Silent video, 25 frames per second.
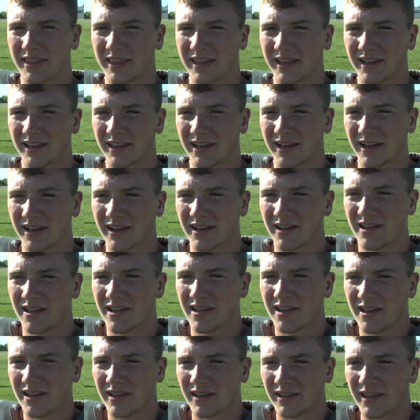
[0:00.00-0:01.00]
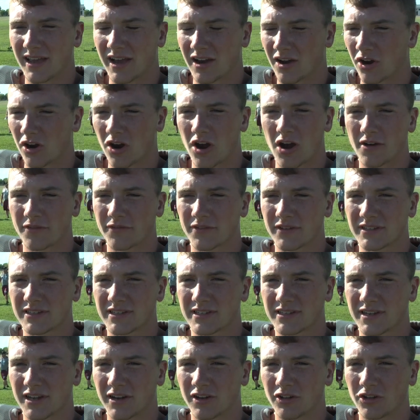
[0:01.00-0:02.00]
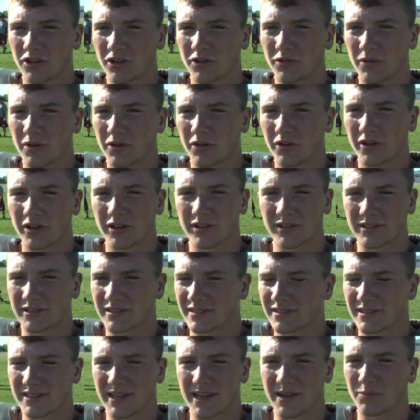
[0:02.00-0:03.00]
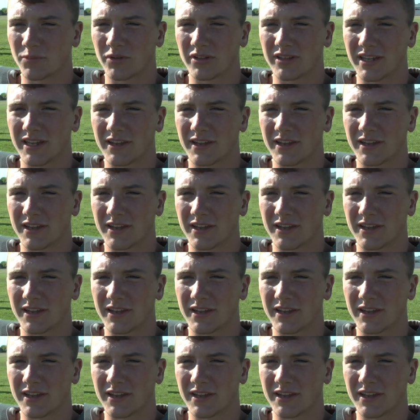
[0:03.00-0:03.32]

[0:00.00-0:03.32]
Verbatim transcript: think uh, yeah, our offense is going to look real good, and same with